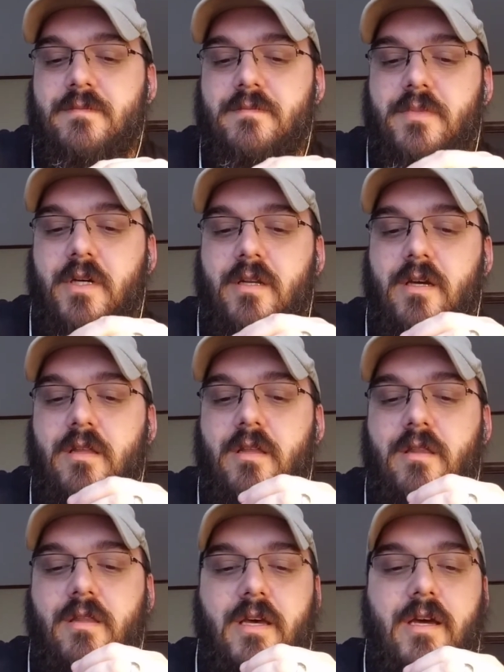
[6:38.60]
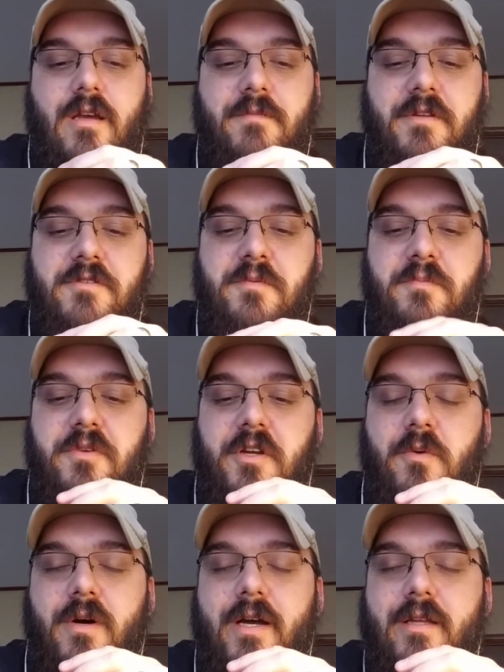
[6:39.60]
But other than that, I mean, it's been
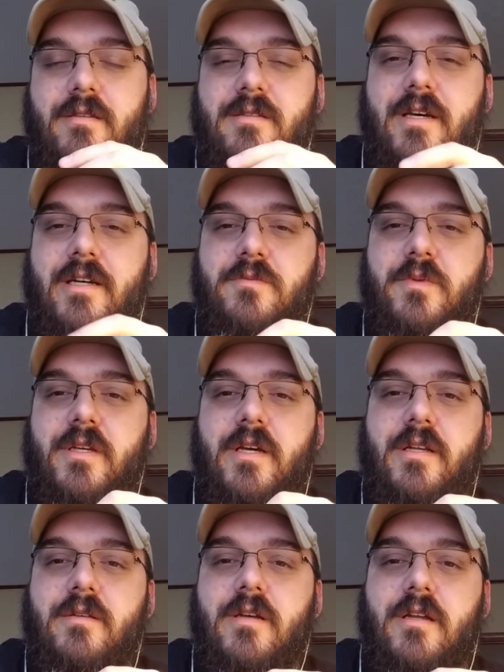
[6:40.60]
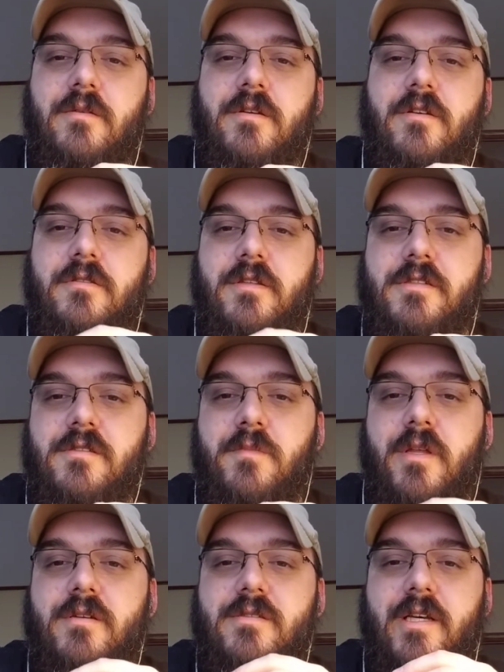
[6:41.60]
pretty quiet this last weekend. Had a decent
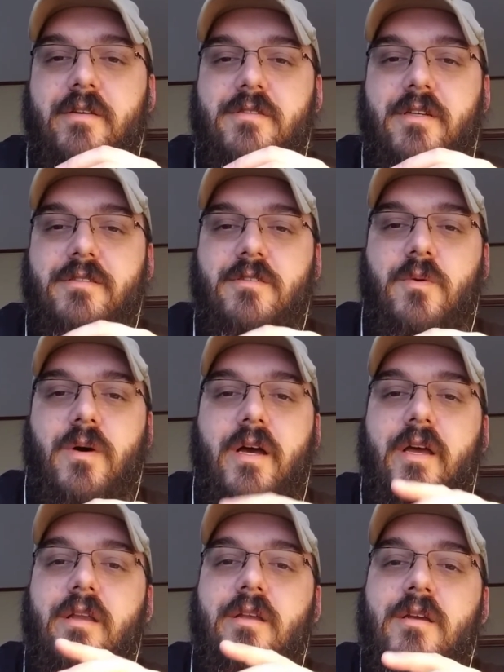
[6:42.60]
Mother's Day. It was nice and quiet.